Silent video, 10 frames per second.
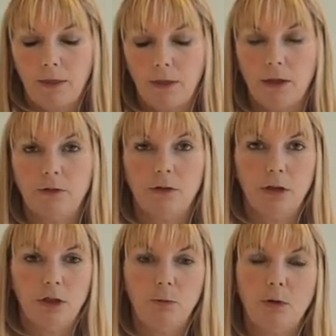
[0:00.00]
that
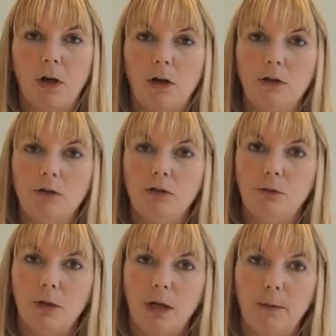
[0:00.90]
you would undo
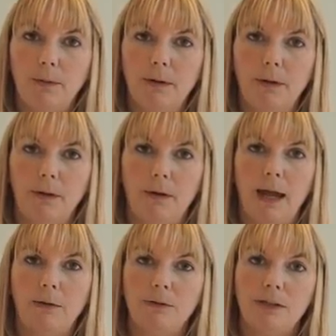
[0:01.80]
a couple of the
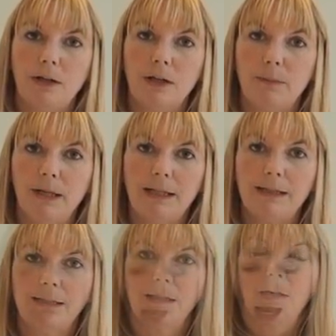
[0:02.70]
outside
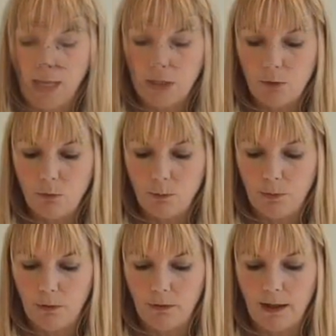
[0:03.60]
bits and you would
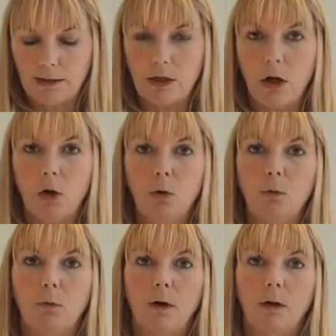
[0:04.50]
put that
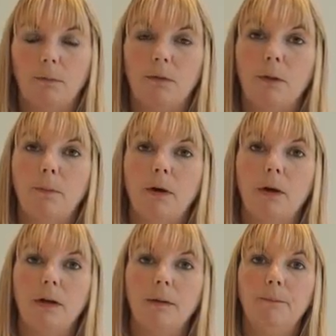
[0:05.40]
over the
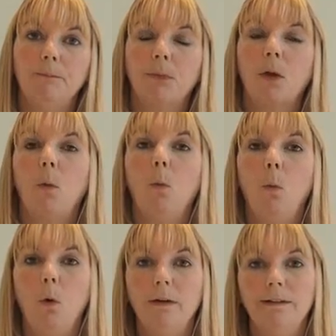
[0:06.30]
burn
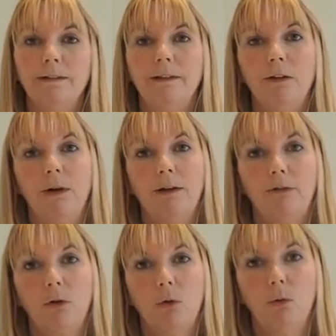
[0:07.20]
once you
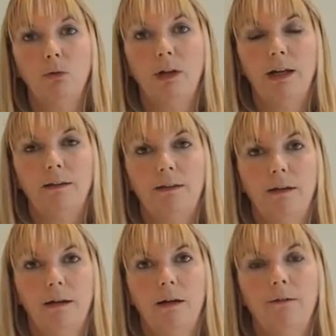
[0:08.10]
have cooled it
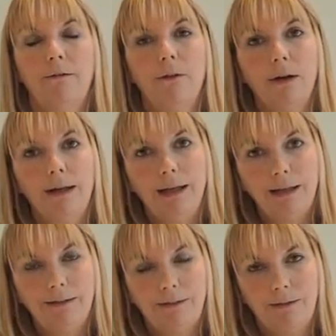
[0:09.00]
for at
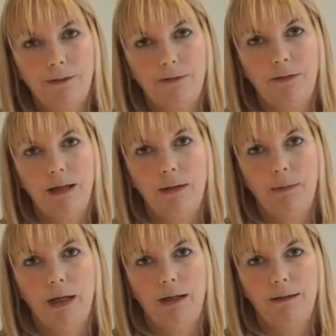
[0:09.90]
least 15
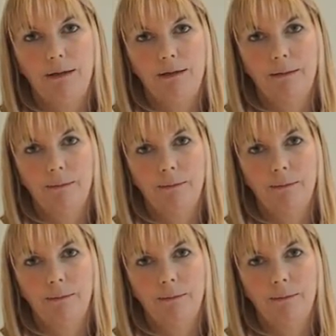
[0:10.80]
minutes.